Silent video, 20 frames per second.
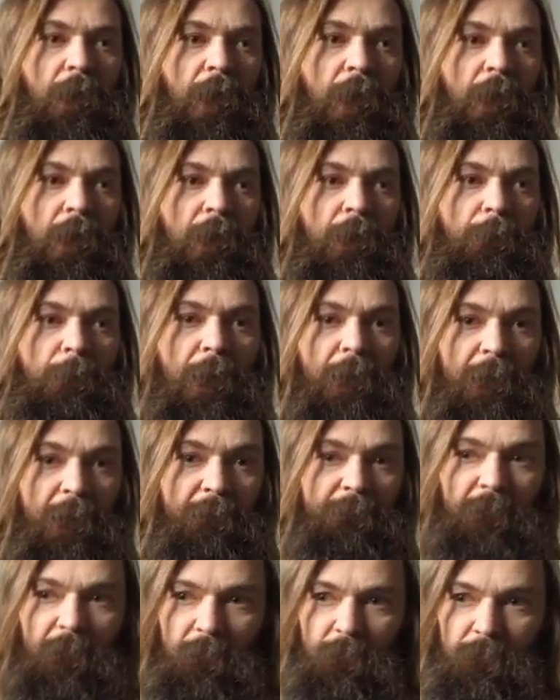and
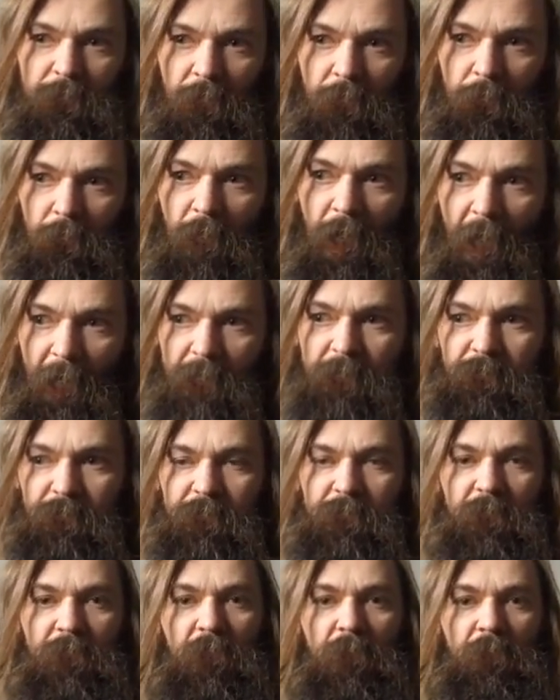have that extra
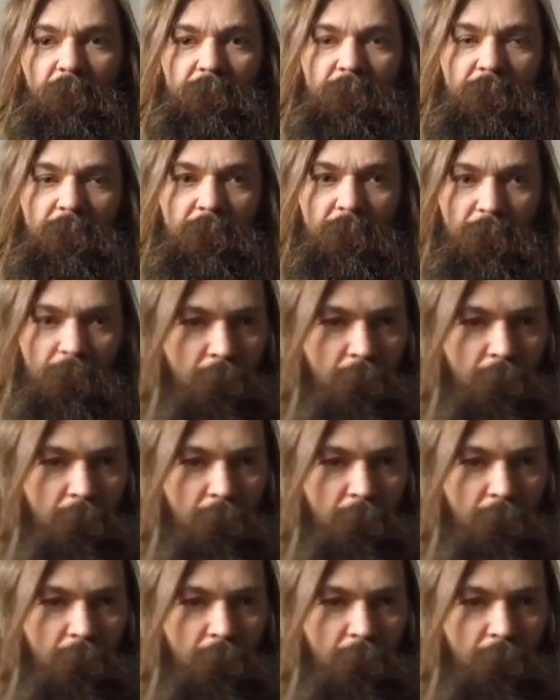security that you're